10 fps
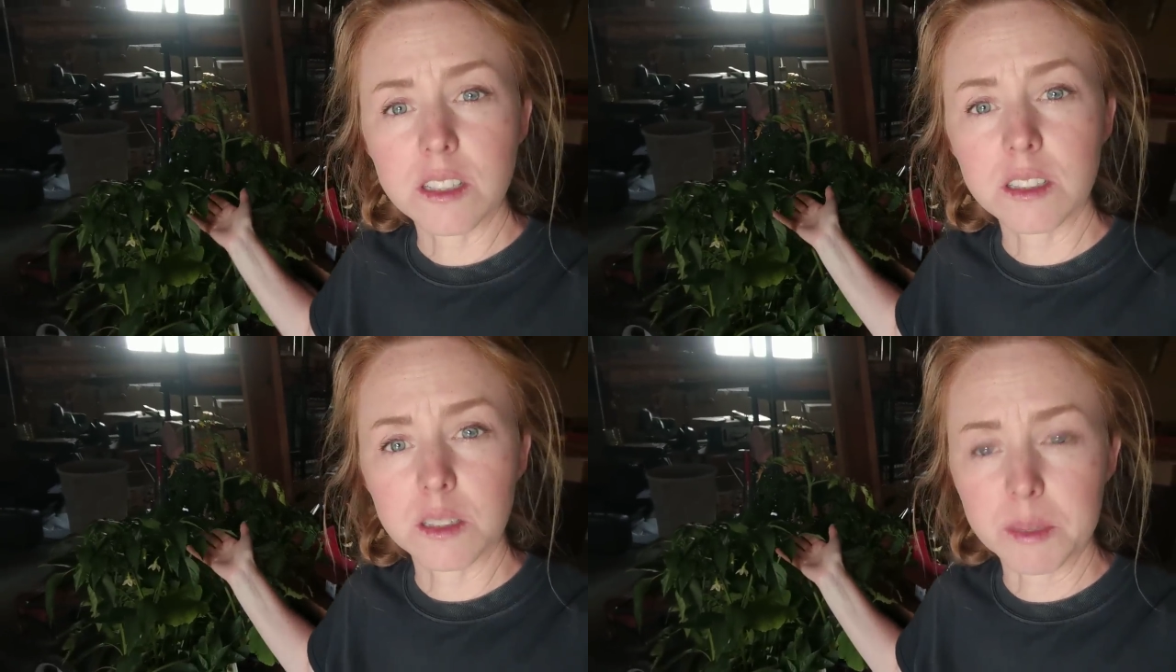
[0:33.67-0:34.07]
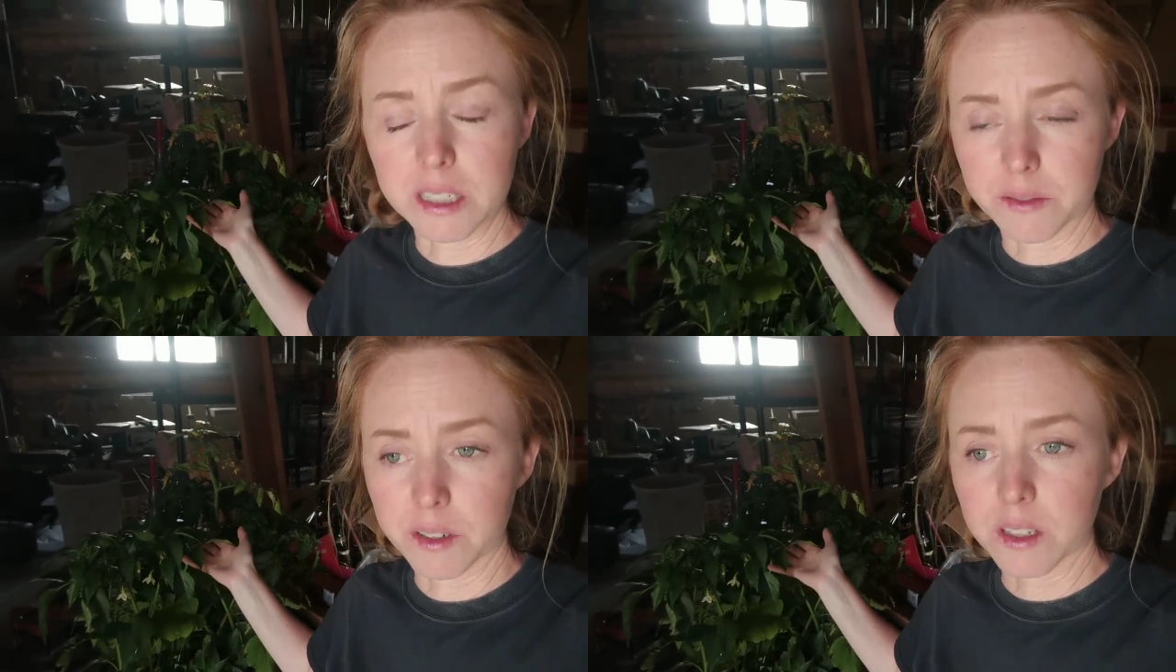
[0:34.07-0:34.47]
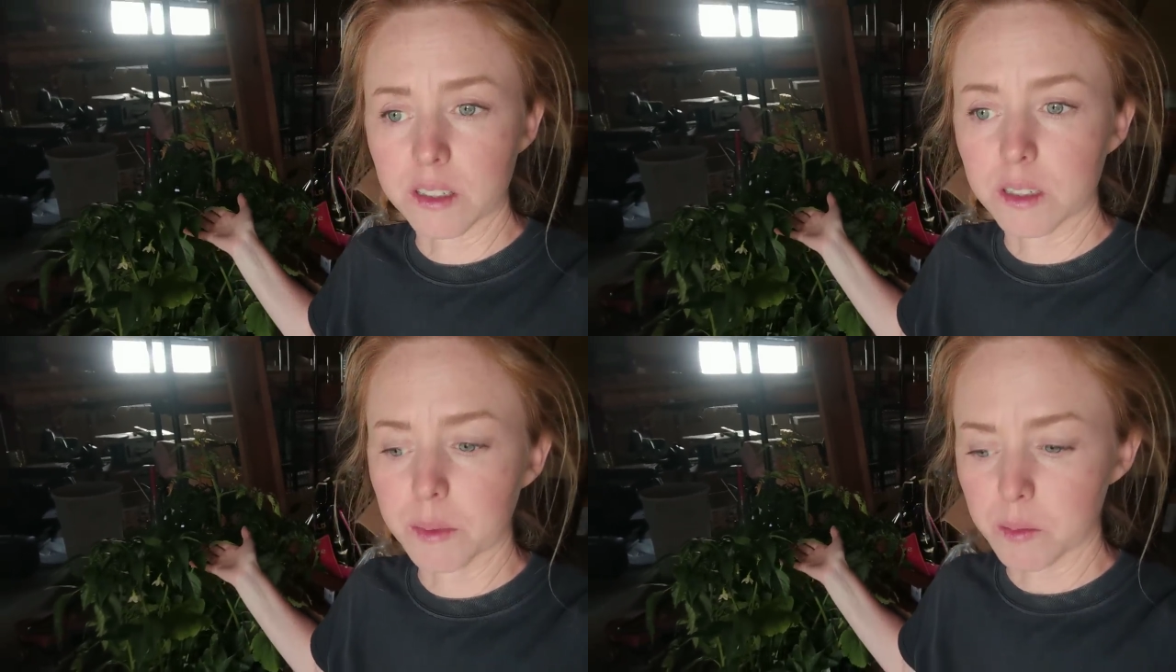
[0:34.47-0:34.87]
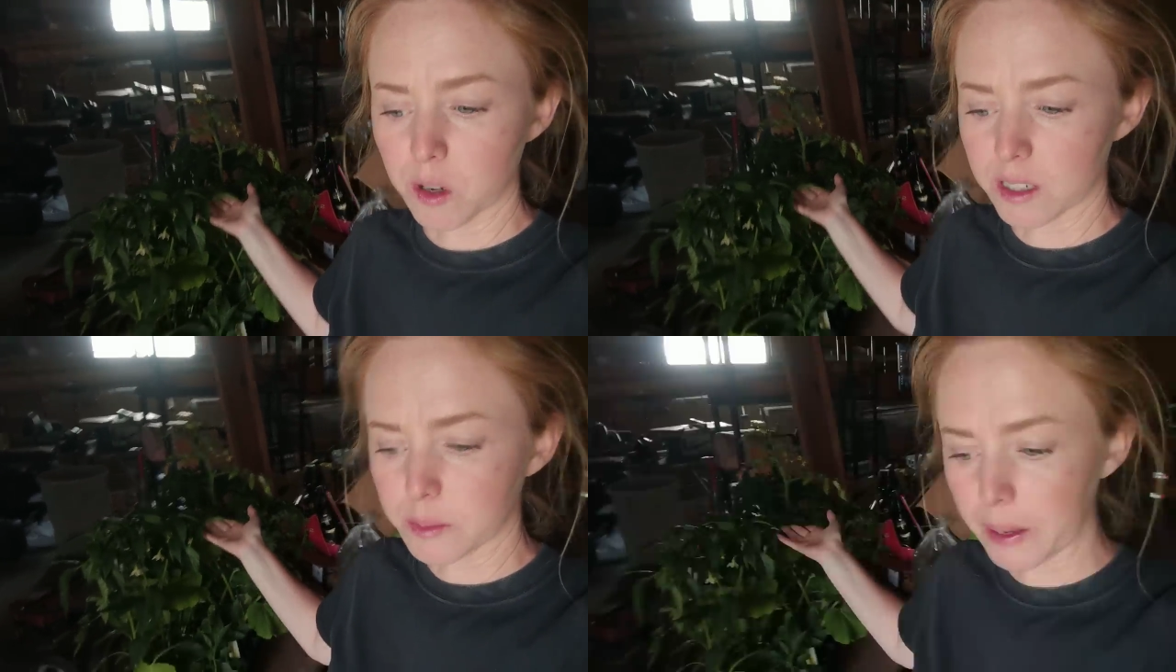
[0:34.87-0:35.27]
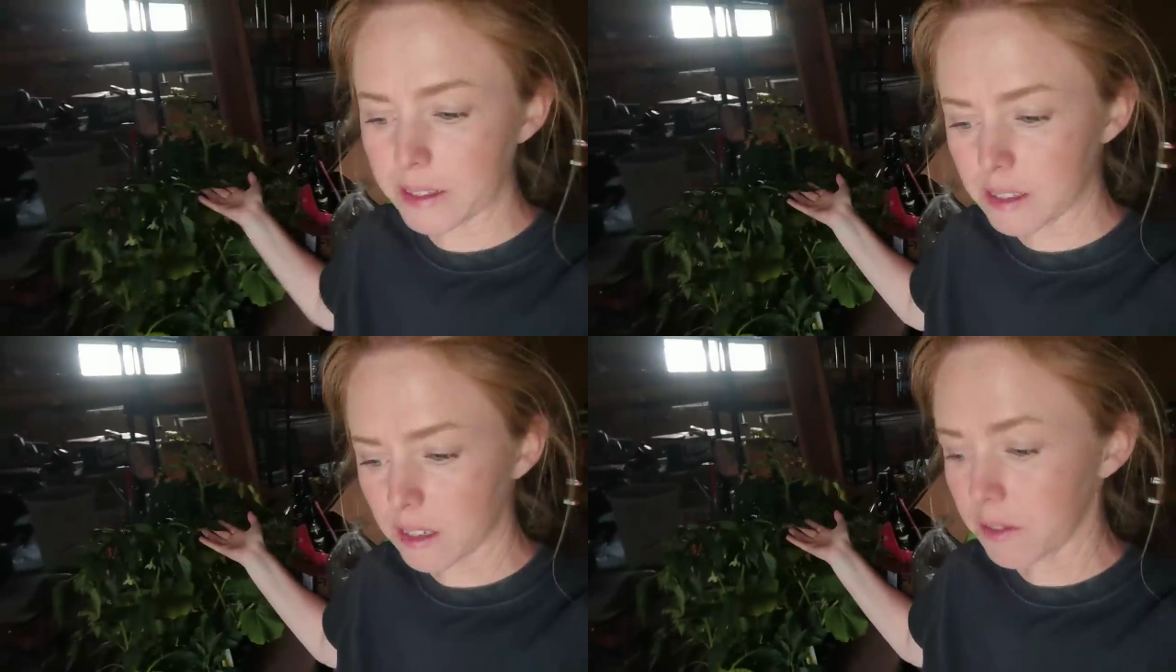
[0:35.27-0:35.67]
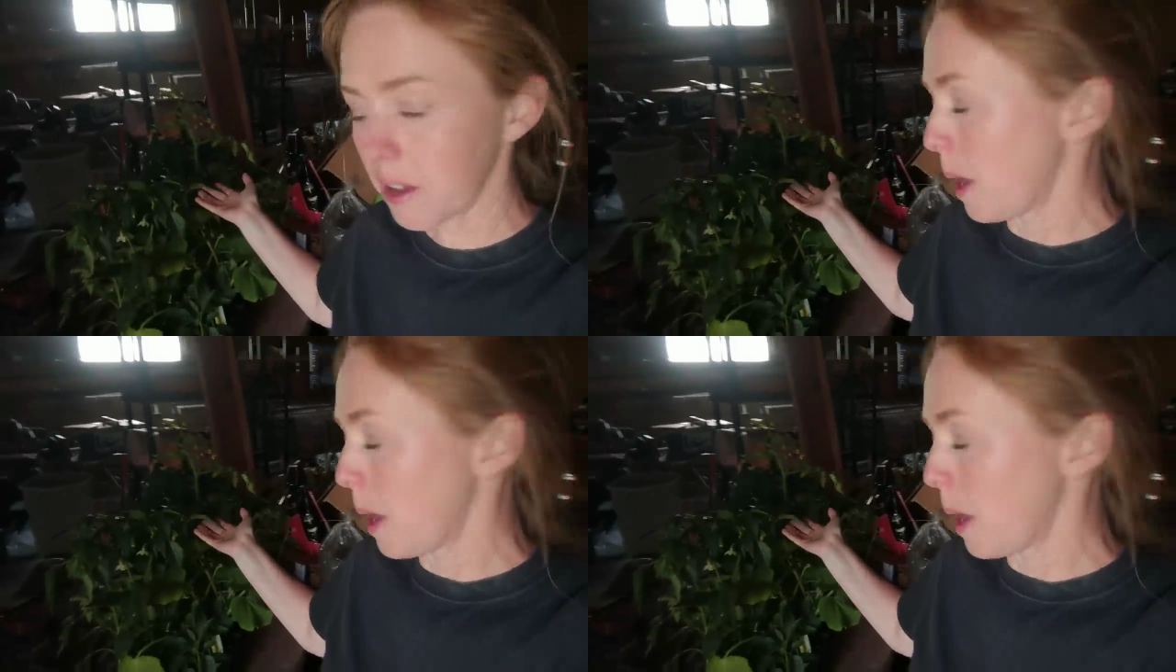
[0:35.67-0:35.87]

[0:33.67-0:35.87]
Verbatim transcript: it's a little bit different. They're a little bit more expensive,